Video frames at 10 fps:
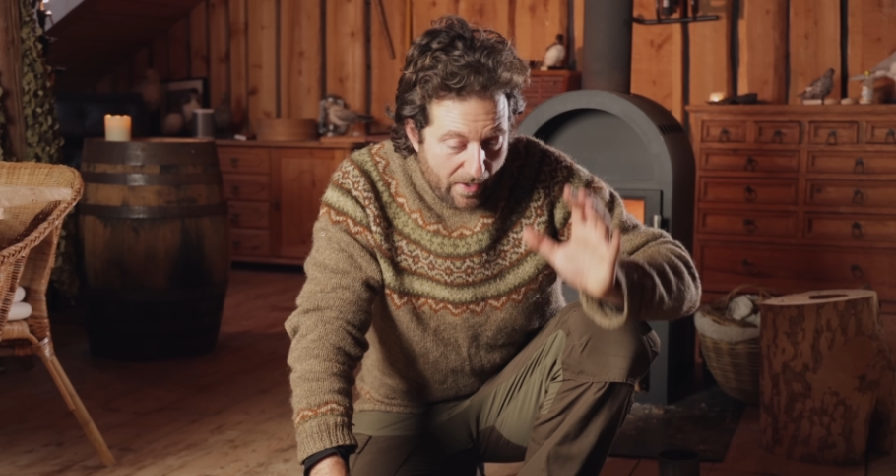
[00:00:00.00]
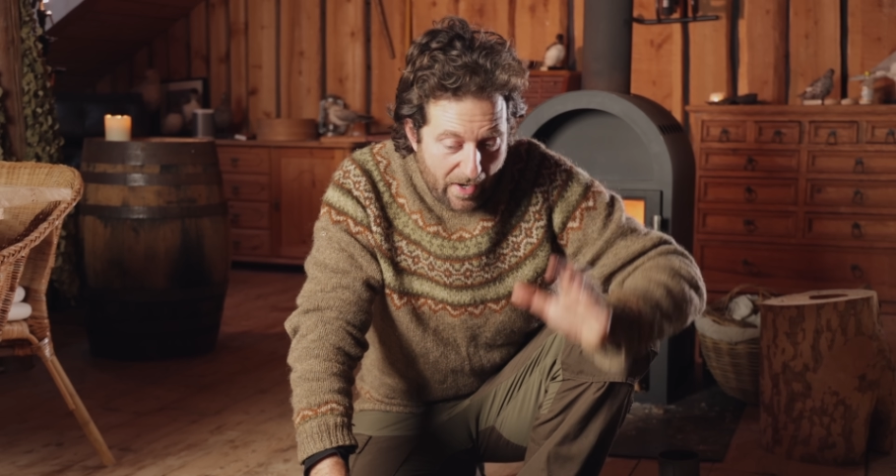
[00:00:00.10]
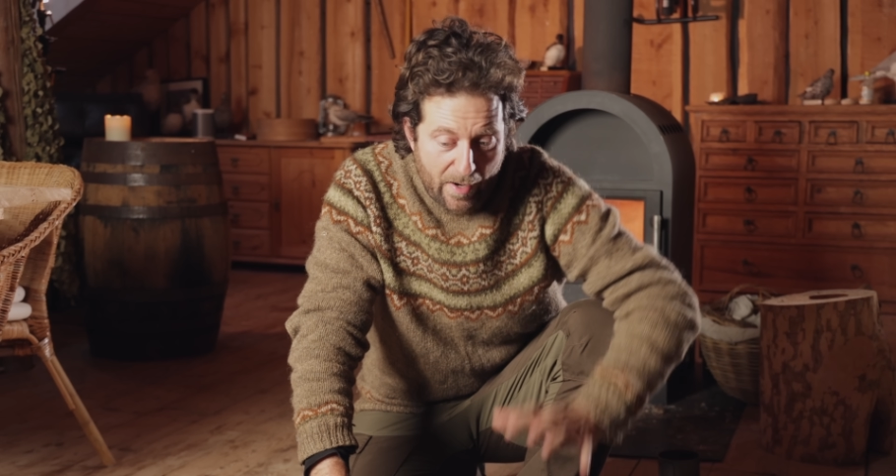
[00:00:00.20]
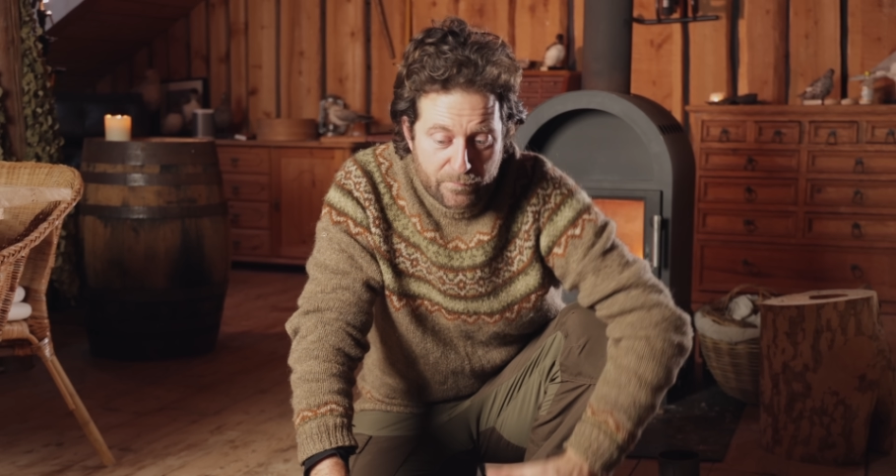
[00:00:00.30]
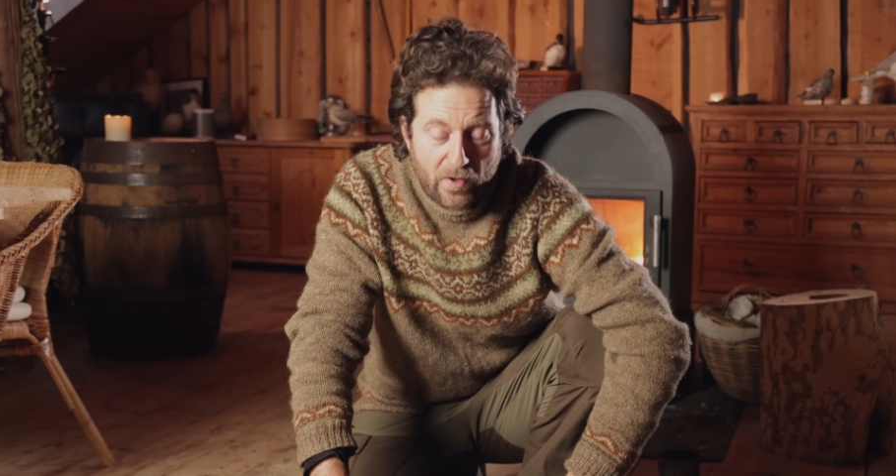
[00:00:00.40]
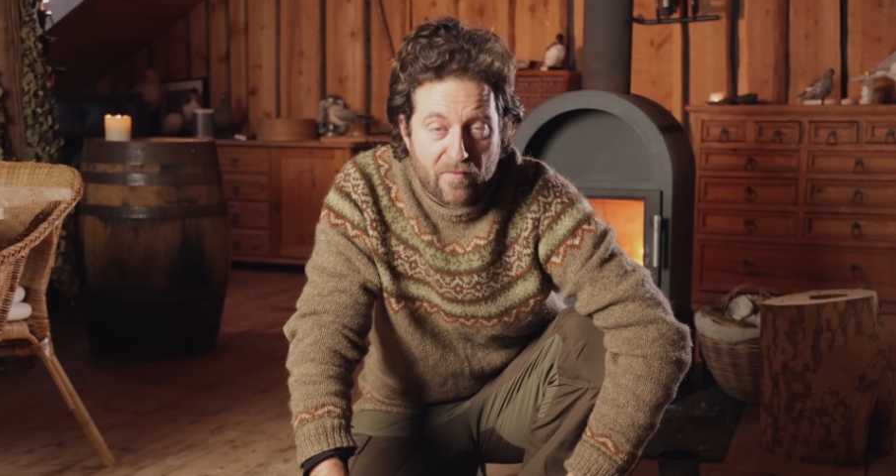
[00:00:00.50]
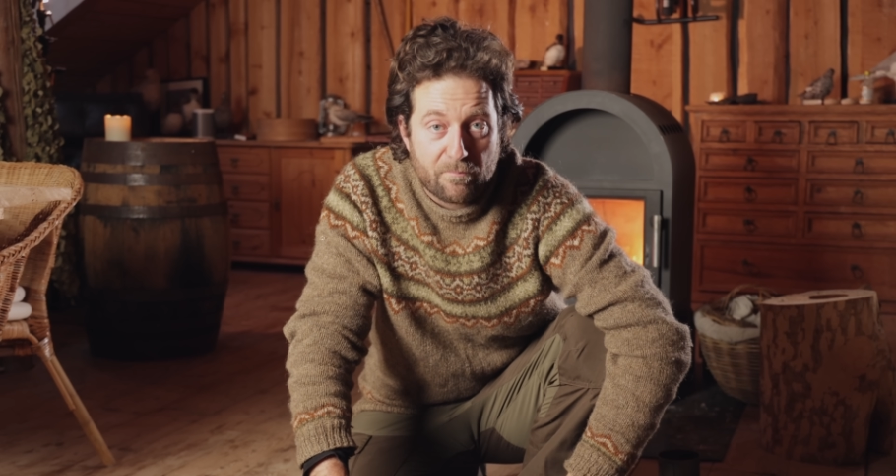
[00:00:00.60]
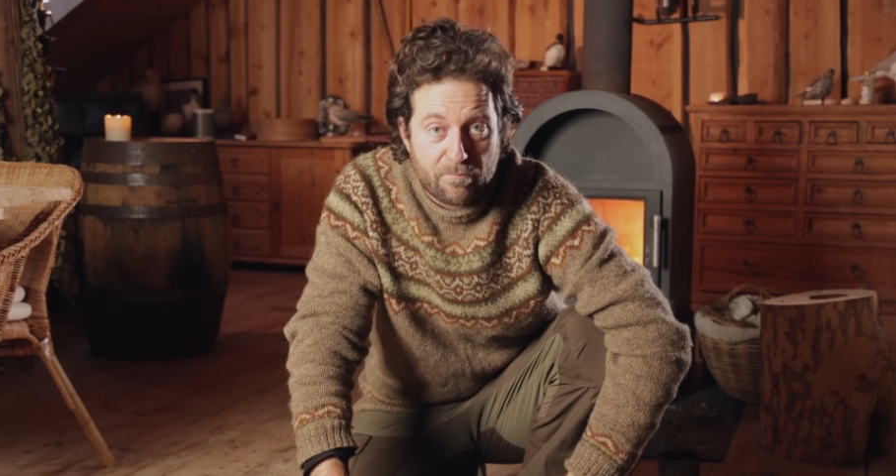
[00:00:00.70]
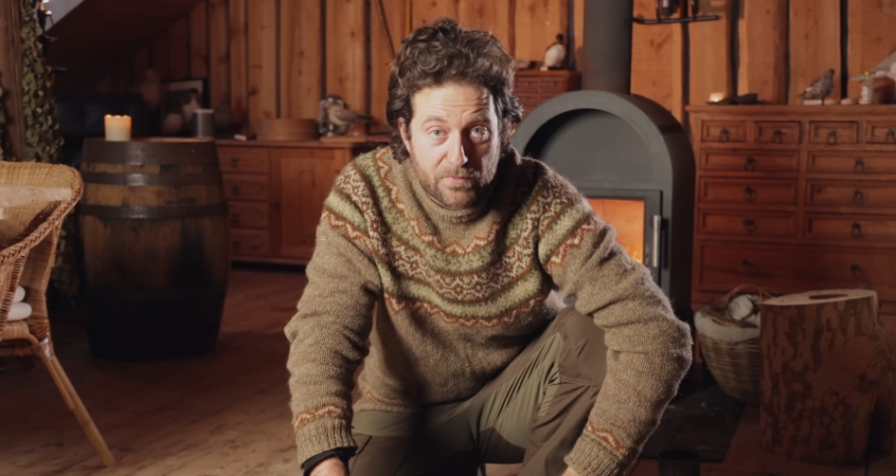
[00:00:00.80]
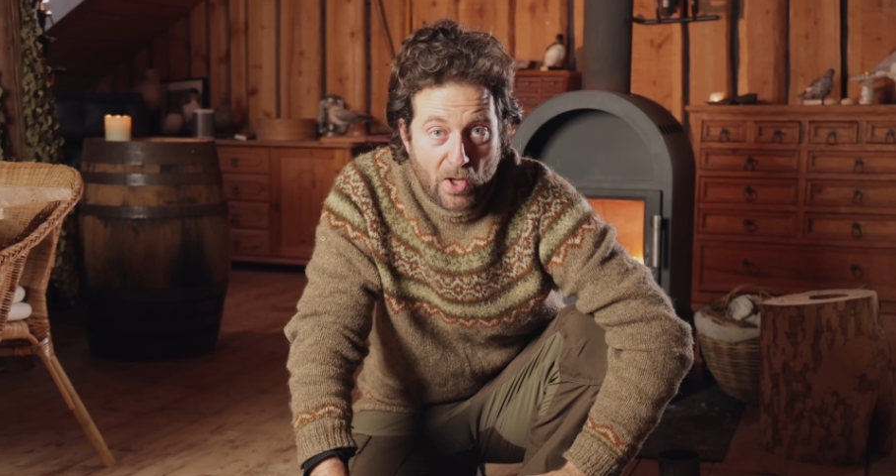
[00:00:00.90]
after I've
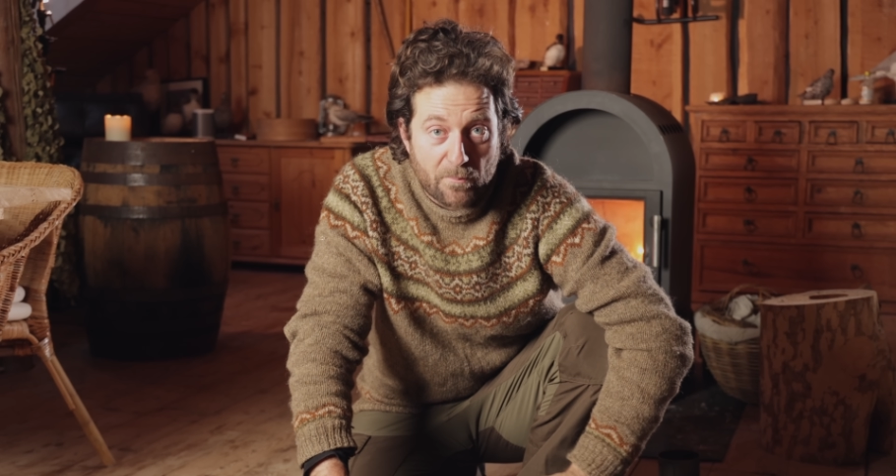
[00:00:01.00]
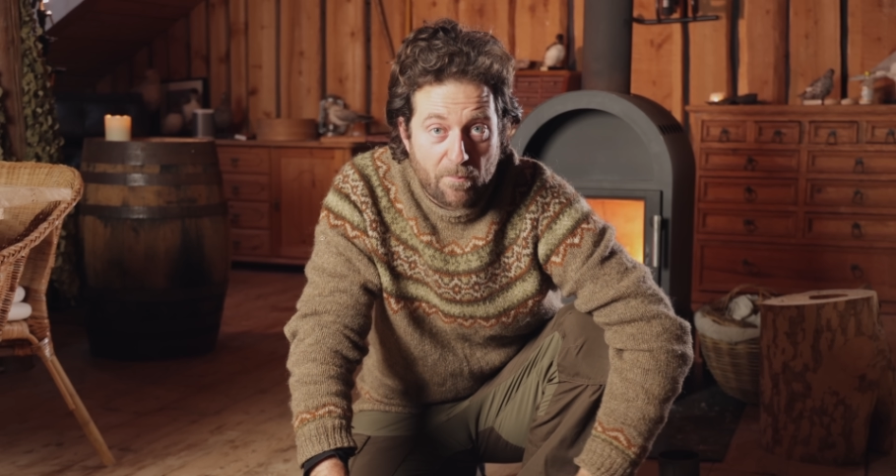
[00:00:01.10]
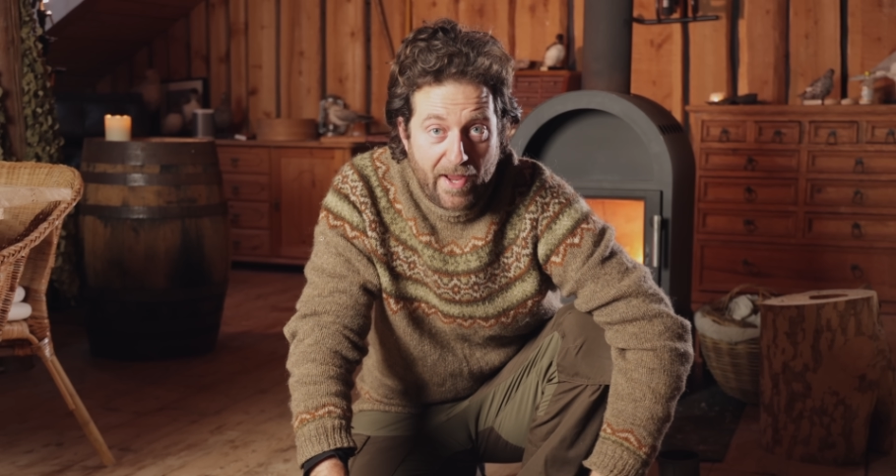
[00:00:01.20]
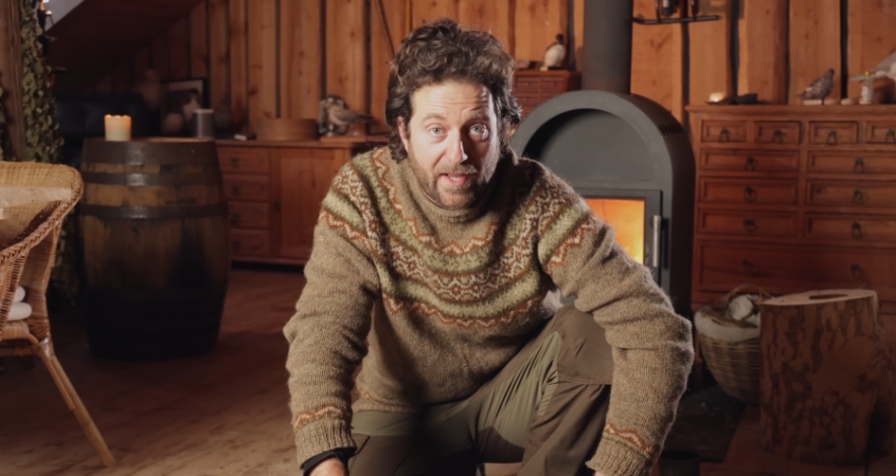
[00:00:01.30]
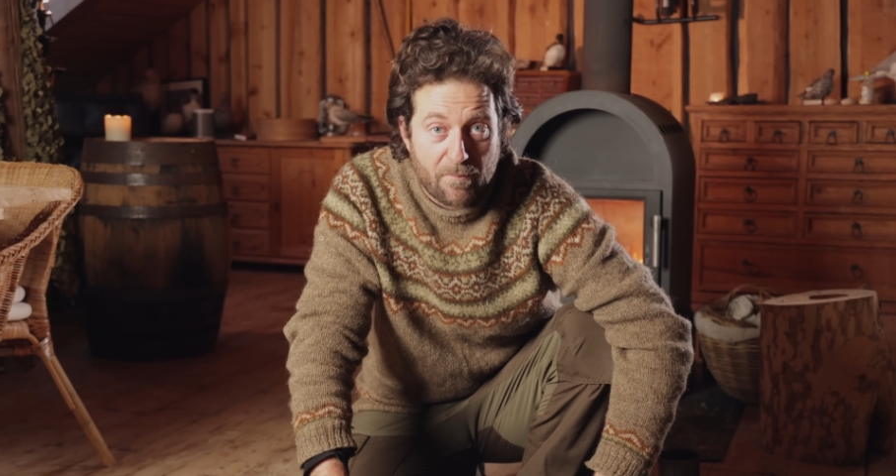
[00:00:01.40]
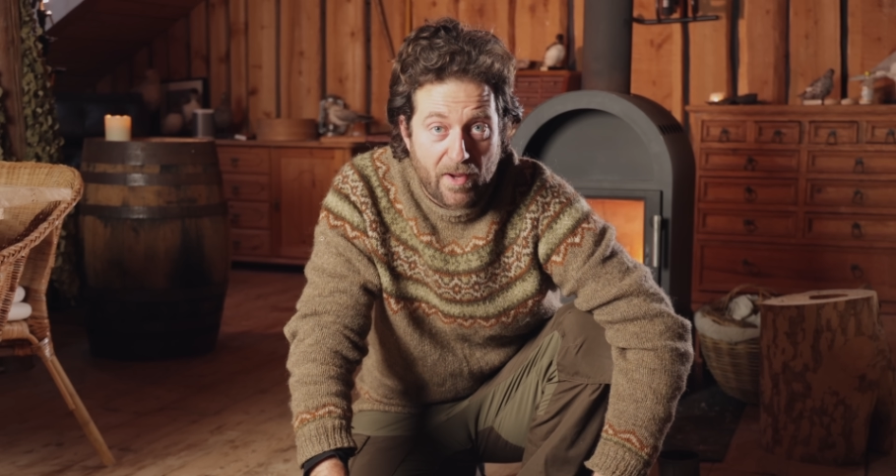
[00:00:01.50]
done packing